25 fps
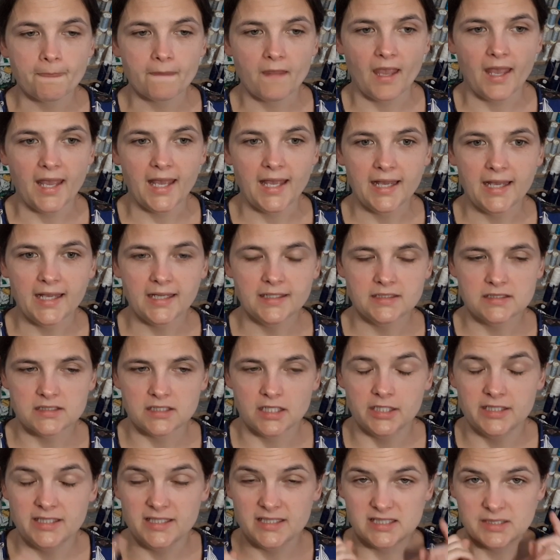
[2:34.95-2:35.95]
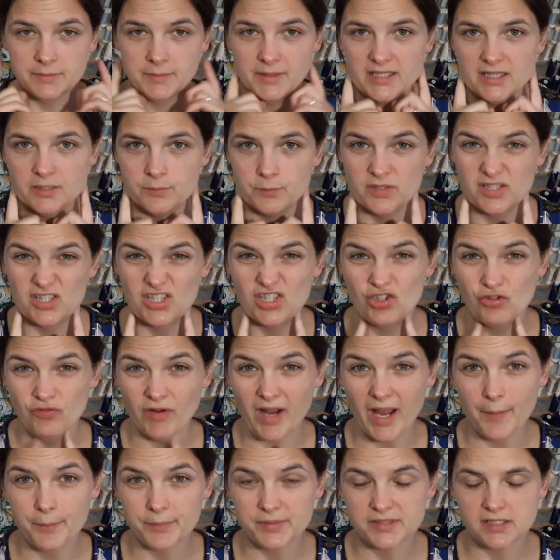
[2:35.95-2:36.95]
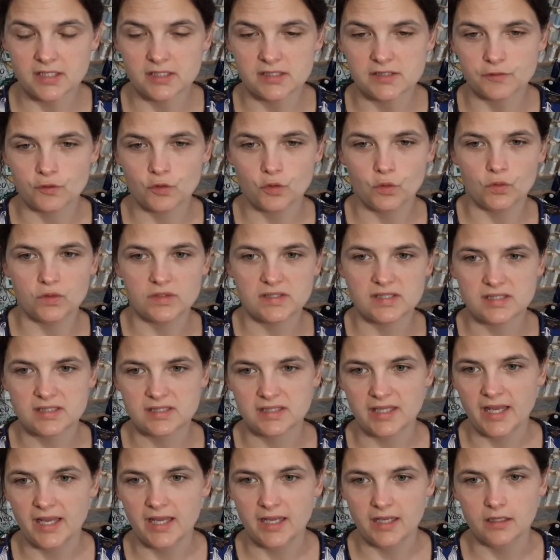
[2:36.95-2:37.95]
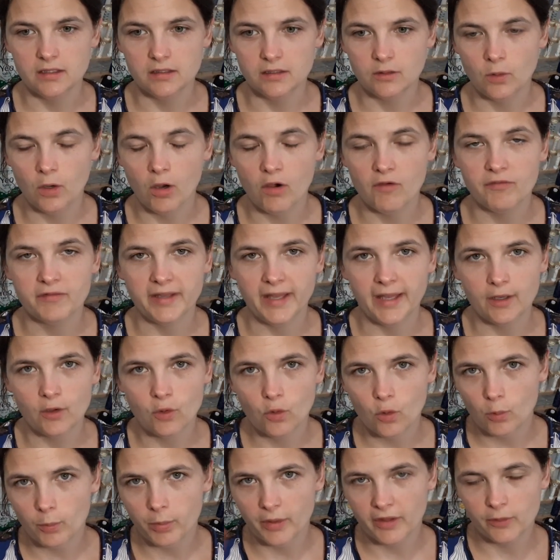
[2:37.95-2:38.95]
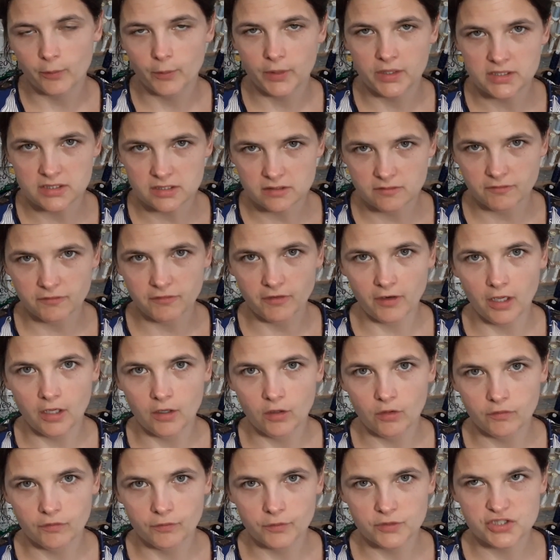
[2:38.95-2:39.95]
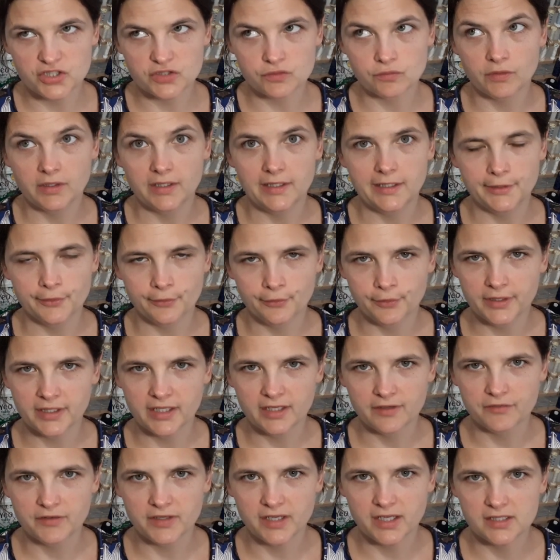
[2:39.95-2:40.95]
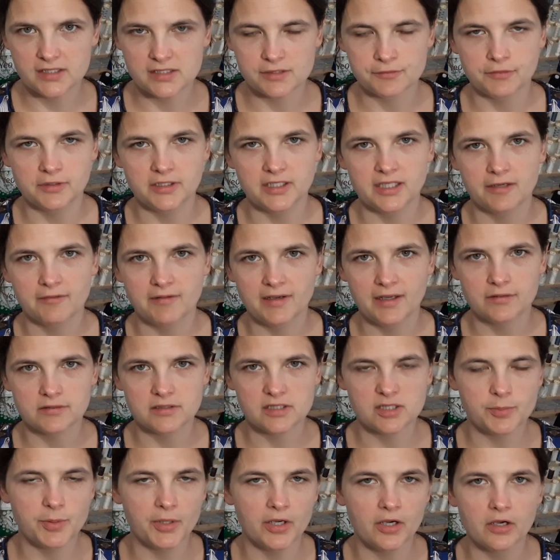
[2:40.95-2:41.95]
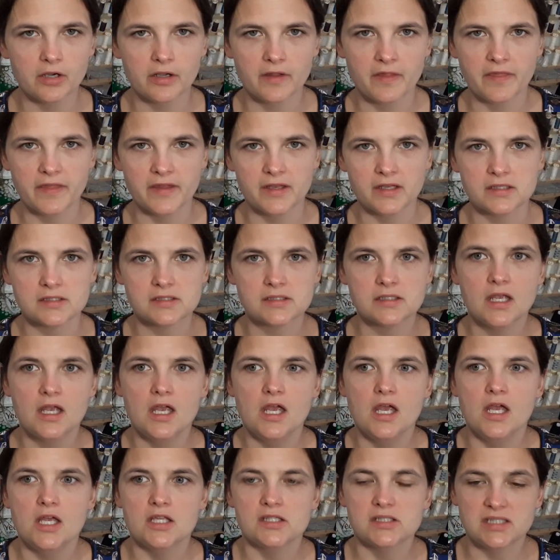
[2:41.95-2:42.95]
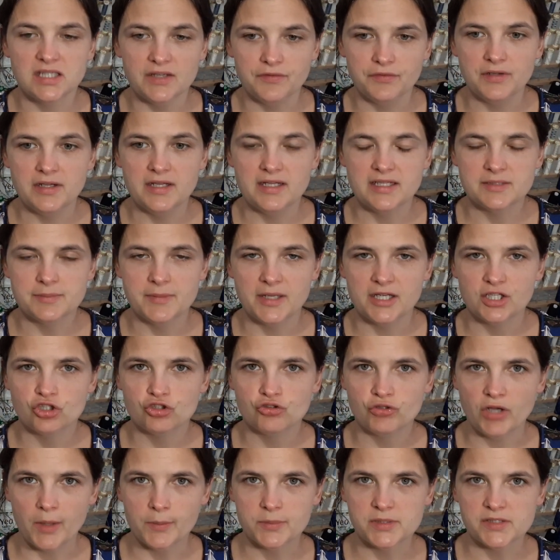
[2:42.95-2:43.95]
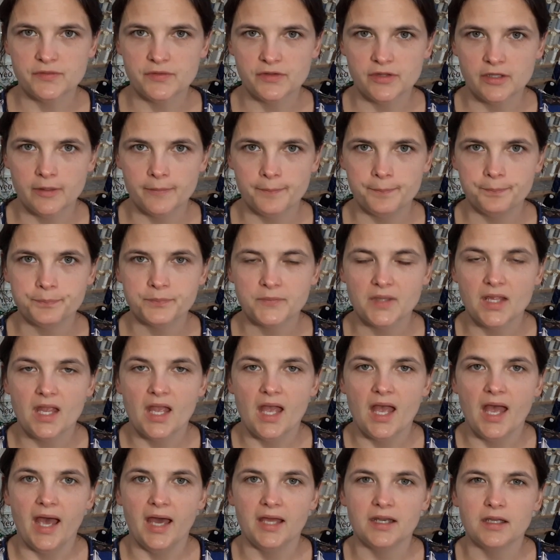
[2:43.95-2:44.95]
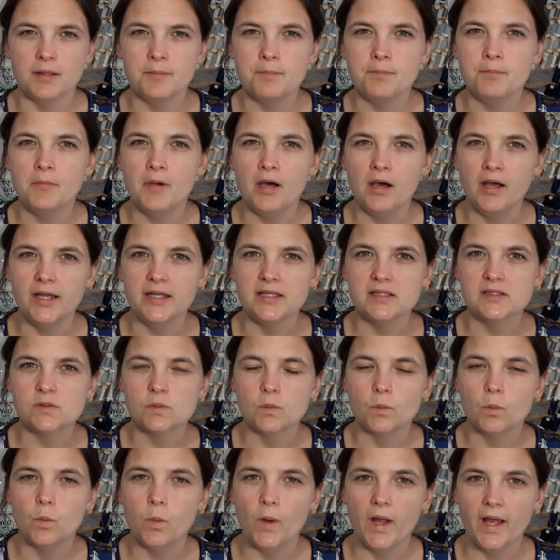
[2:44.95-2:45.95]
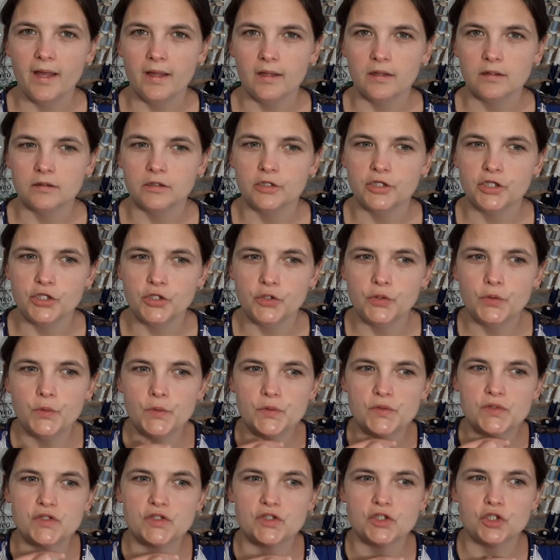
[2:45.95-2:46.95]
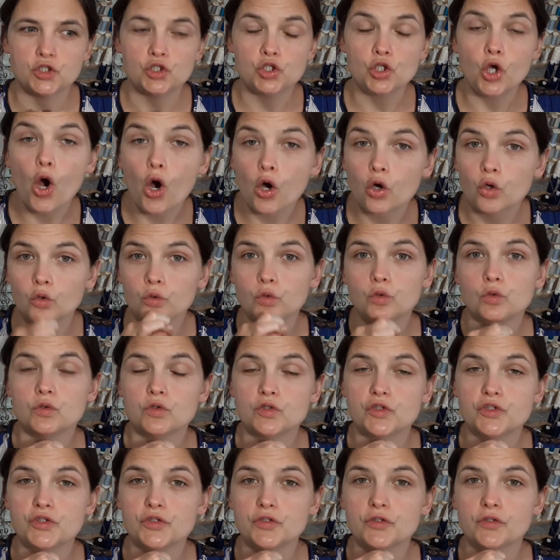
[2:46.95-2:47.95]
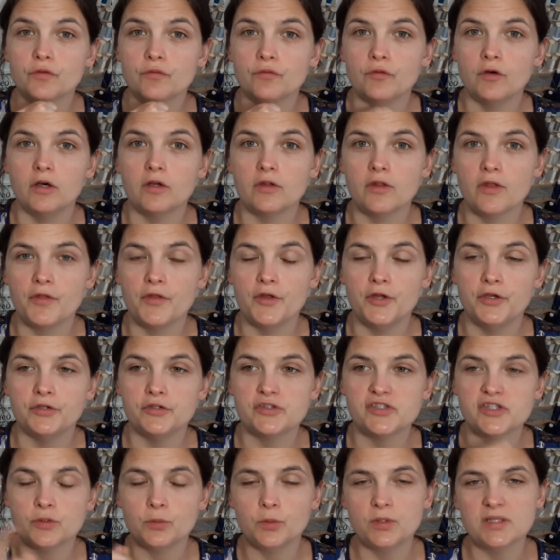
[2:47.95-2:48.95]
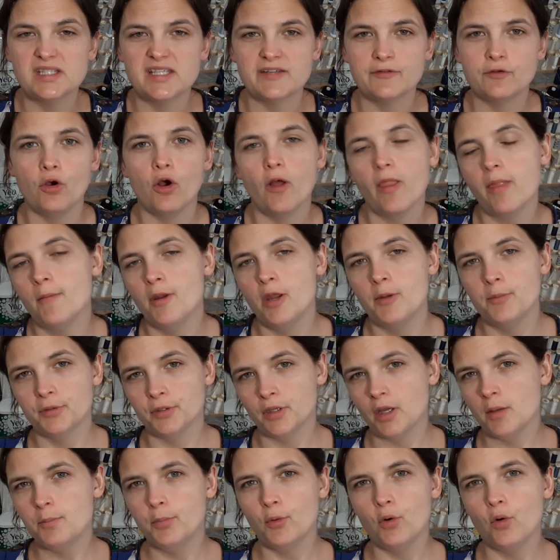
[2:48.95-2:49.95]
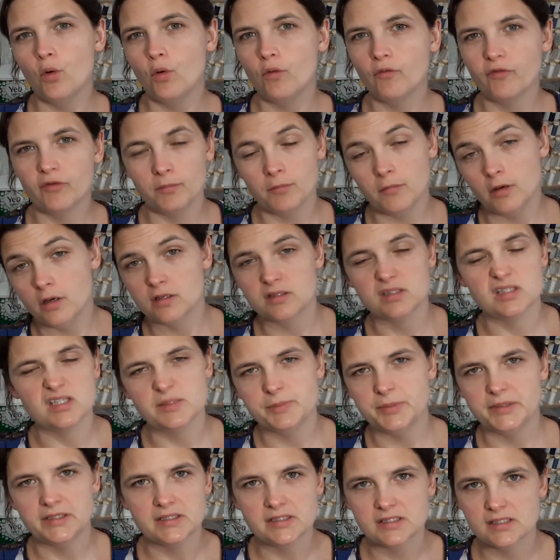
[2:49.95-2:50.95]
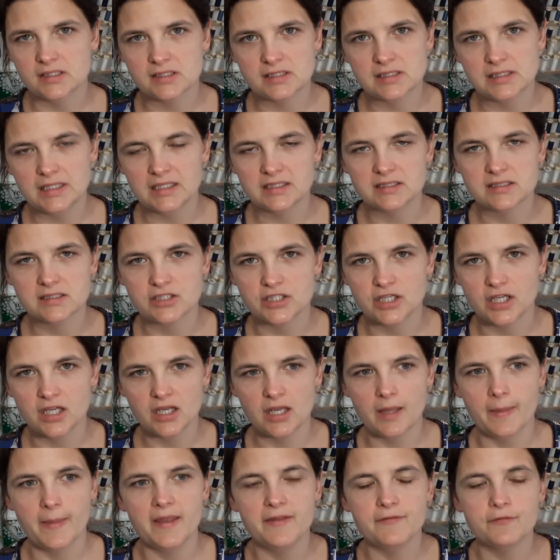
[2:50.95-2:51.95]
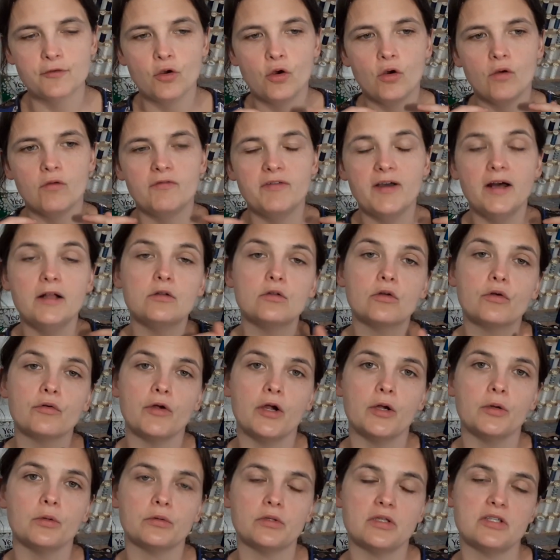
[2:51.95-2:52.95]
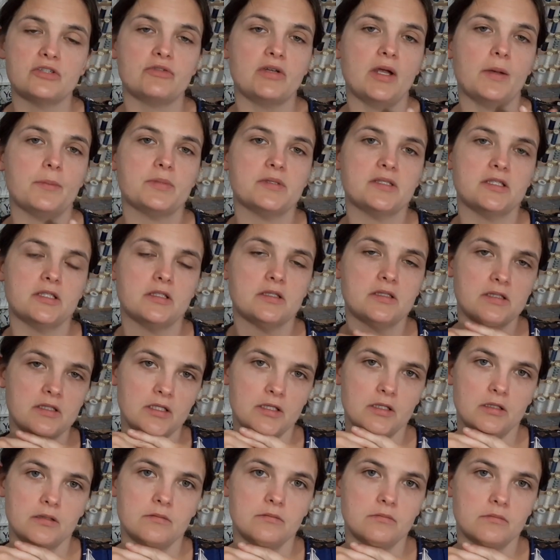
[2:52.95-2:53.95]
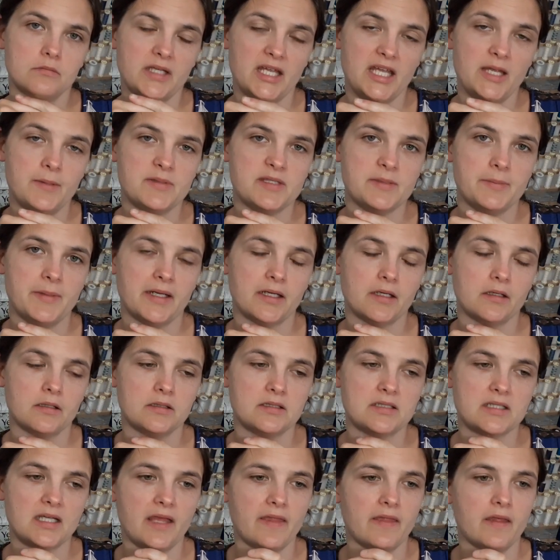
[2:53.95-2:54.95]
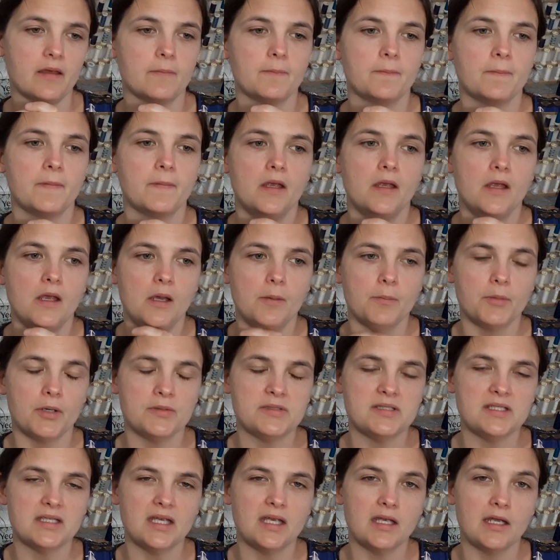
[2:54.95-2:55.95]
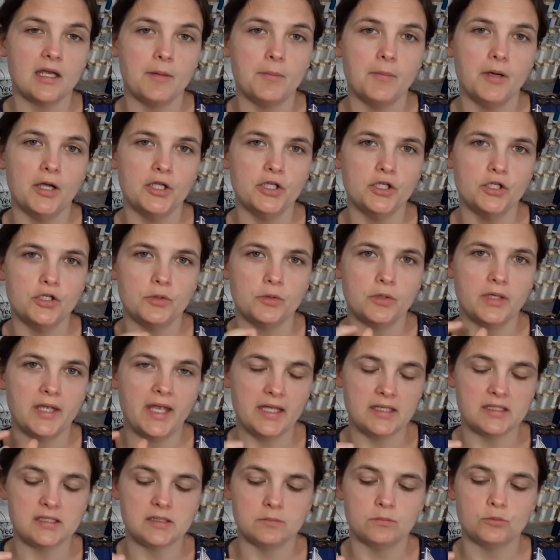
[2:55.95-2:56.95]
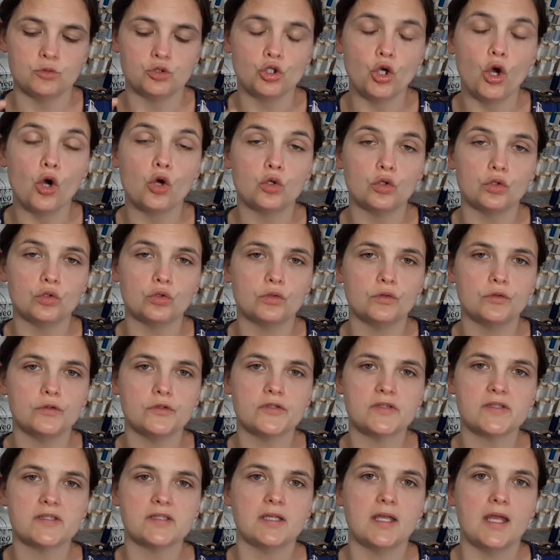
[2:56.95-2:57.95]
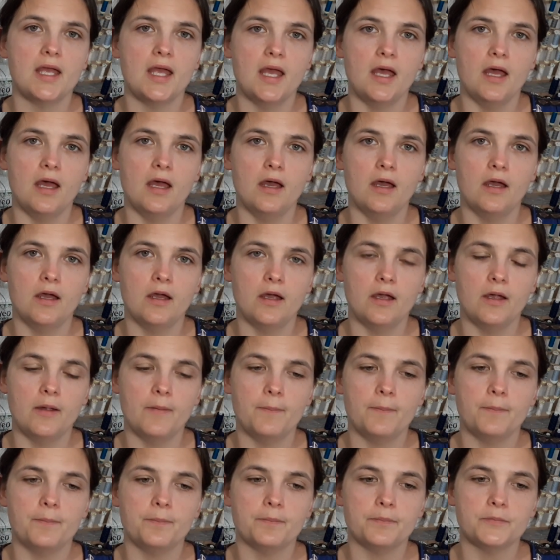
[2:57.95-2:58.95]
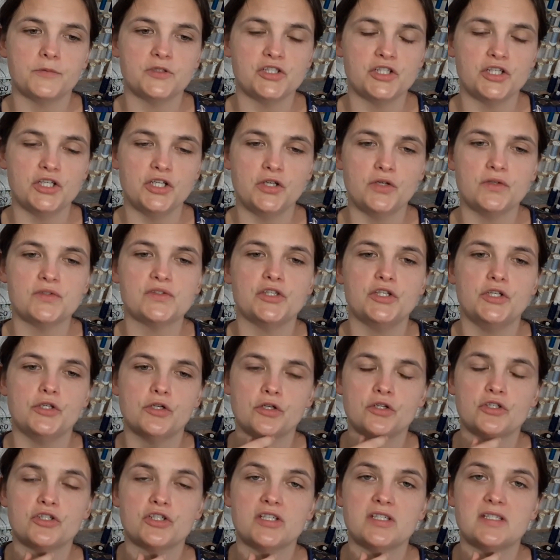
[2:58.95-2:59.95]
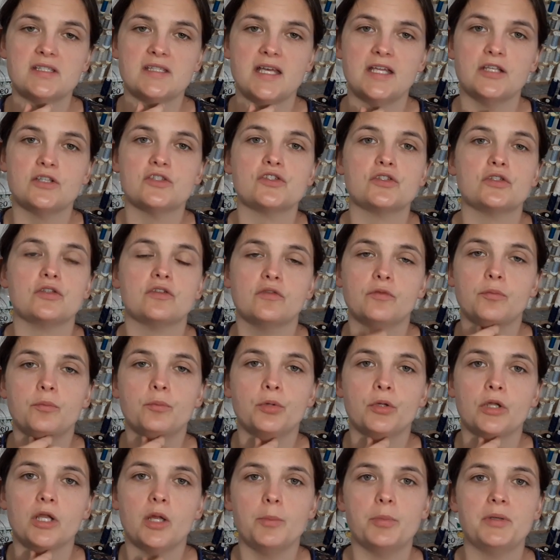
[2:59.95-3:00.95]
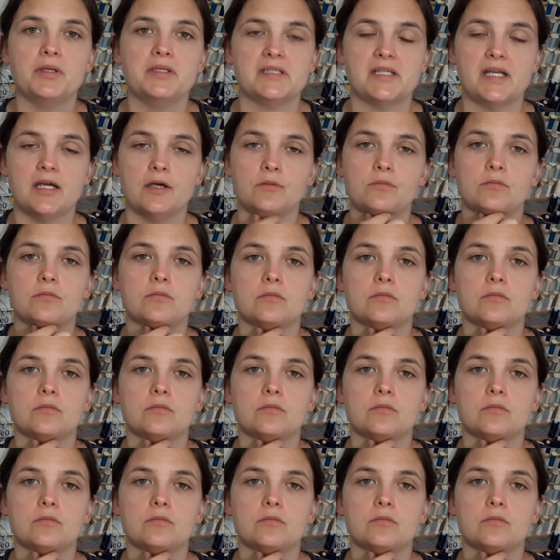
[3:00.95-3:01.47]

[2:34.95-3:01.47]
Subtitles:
And I need to make them with straps because of course they quite often get caught by the wind and fly off, which is really annoying if your kids are running around at the park and things. So definitely need to make straps for them, and I might well use toggles rather than, so the ones they've got at the moment I bought from Marks and Spencer's last year, and they've got Velcro on the straps that keeps them anchored together. But I was thinking I might get some toggles to use that you can just then sort of pull up and down